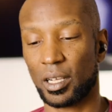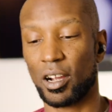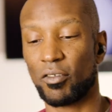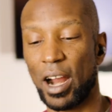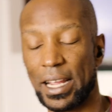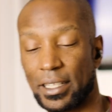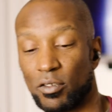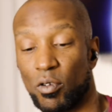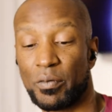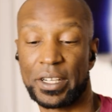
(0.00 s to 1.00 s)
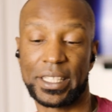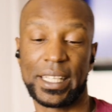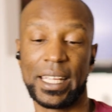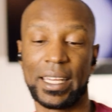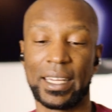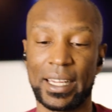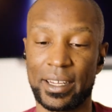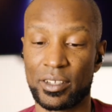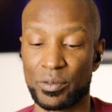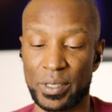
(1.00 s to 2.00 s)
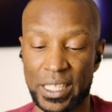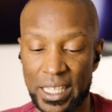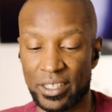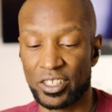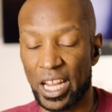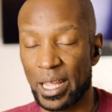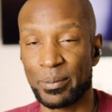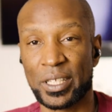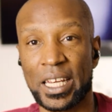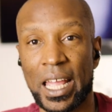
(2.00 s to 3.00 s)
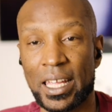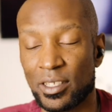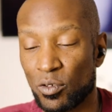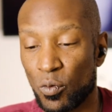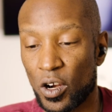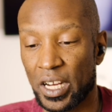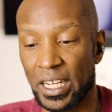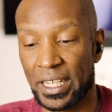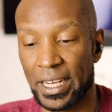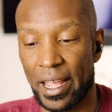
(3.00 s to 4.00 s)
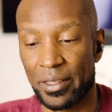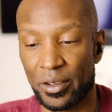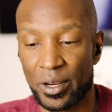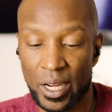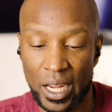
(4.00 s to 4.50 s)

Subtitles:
All right, so what we're seeing here is we're seeing James and Hazel working together.